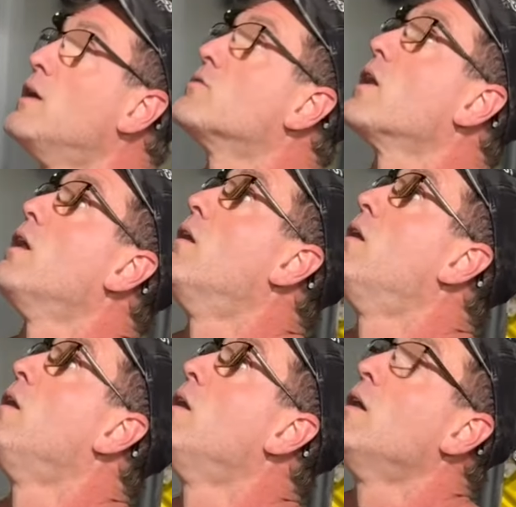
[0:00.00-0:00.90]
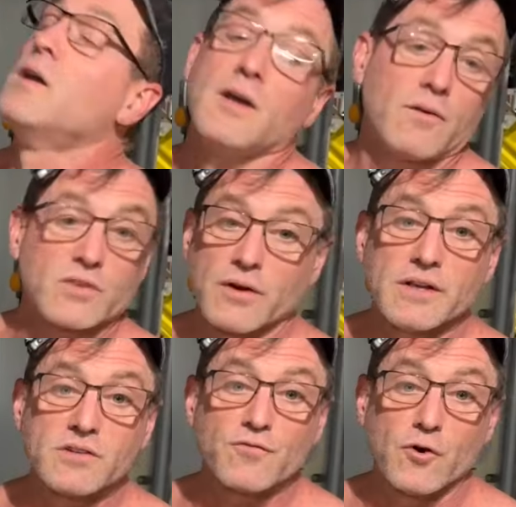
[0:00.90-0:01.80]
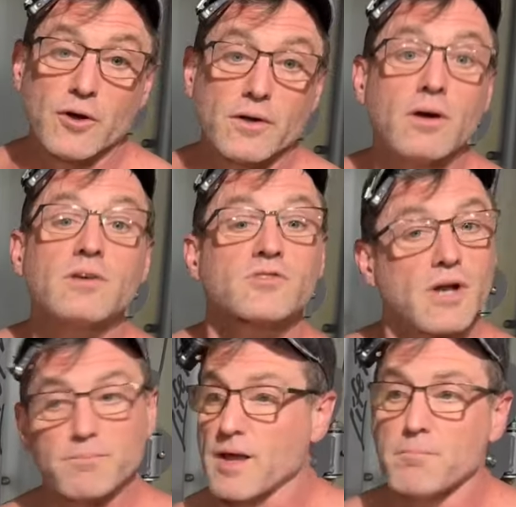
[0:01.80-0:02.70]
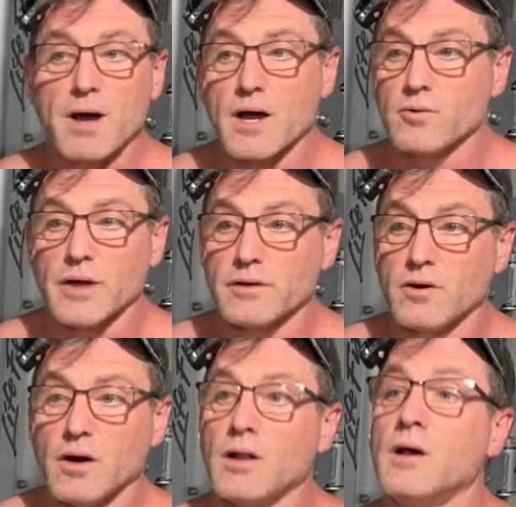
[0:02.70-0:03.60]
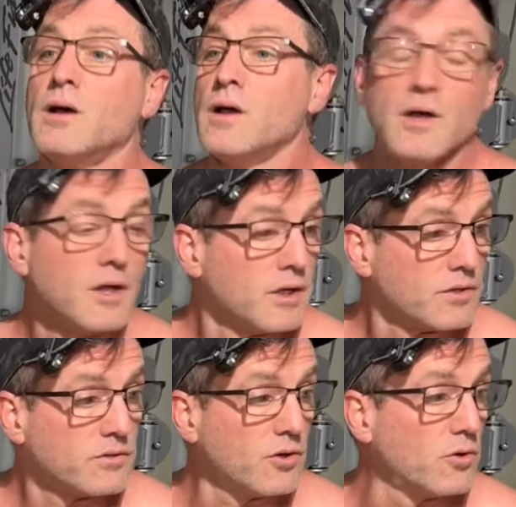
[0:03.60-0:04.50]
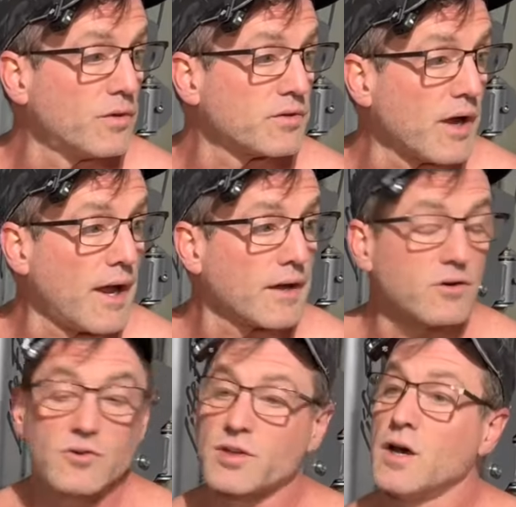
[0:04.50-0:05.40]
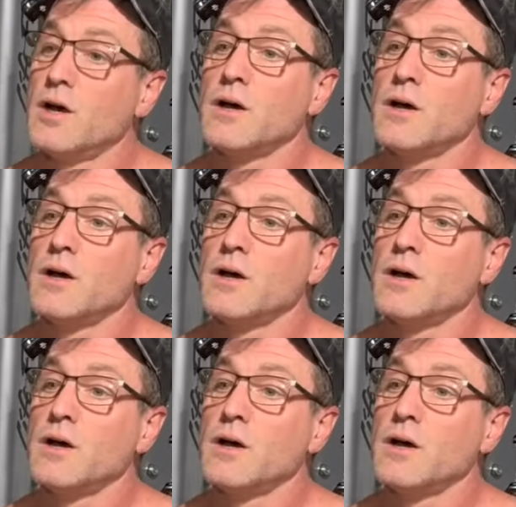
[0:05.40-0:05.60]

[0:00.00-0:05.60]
So if they're easy for you, strap that body weight on, do it with your ankles.